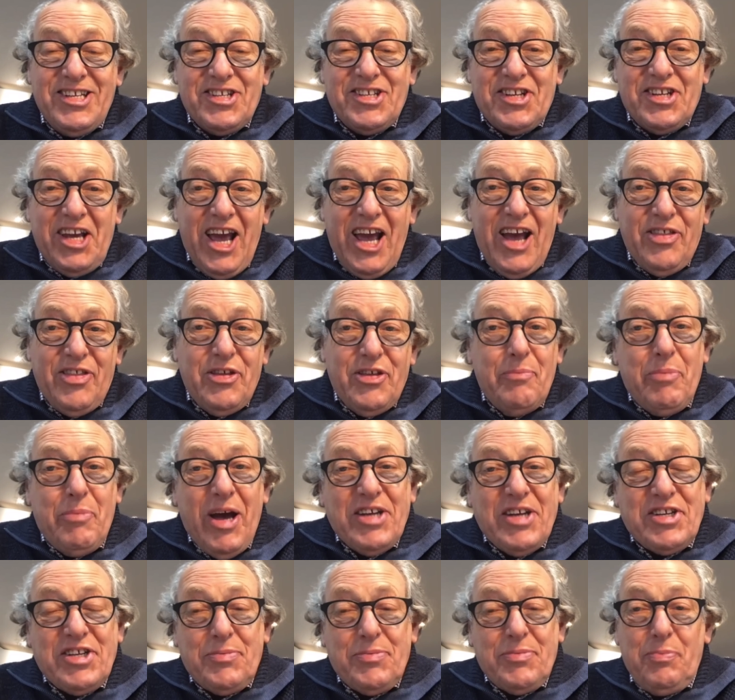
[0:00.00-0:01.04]
to get the
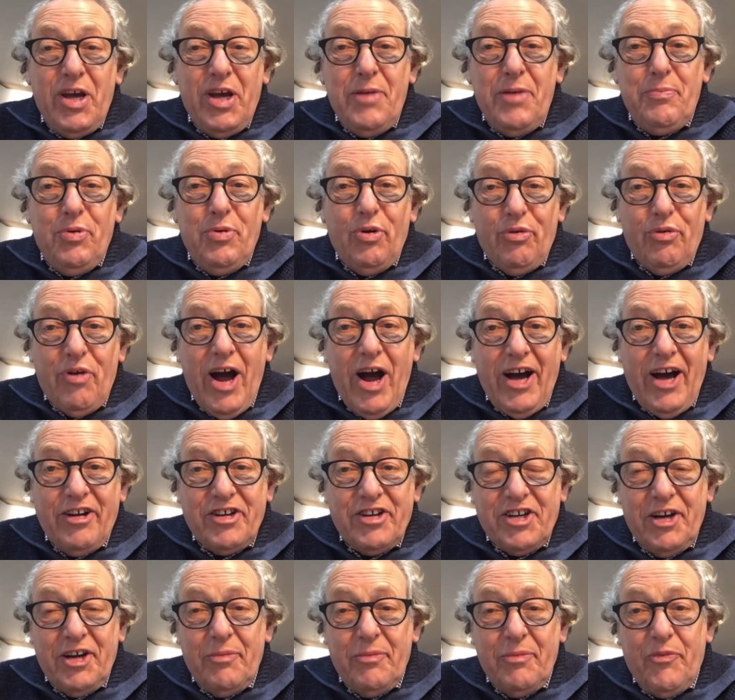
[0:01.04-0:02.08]
best people round
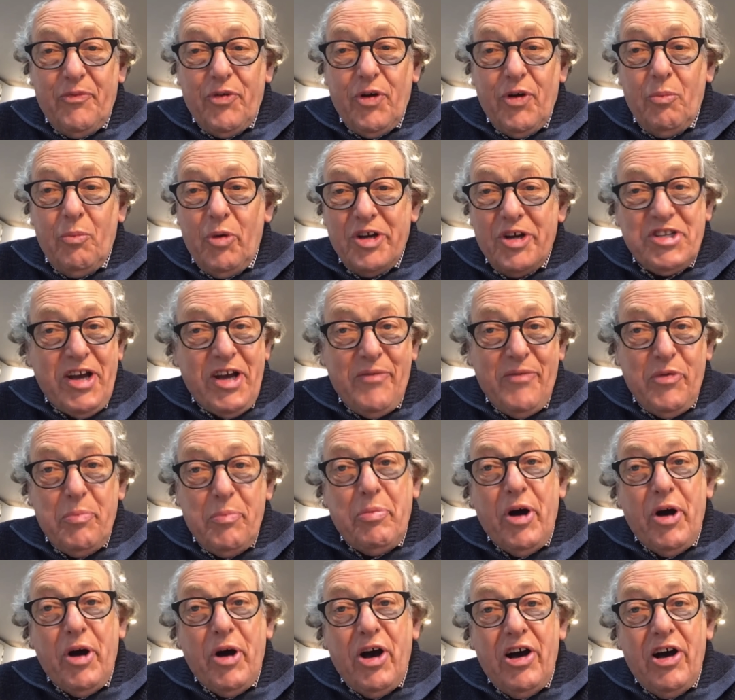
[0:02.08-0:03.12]
him from whatever
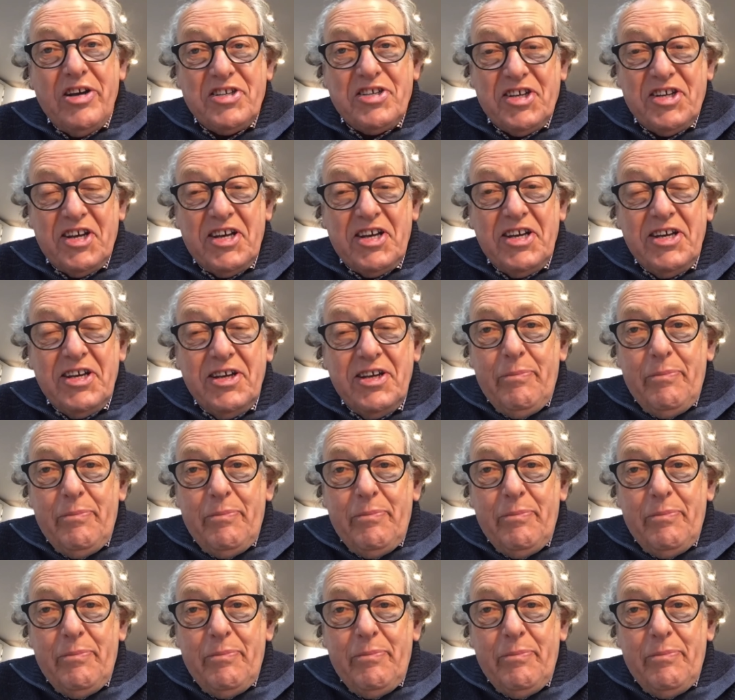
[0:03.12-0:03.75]
party,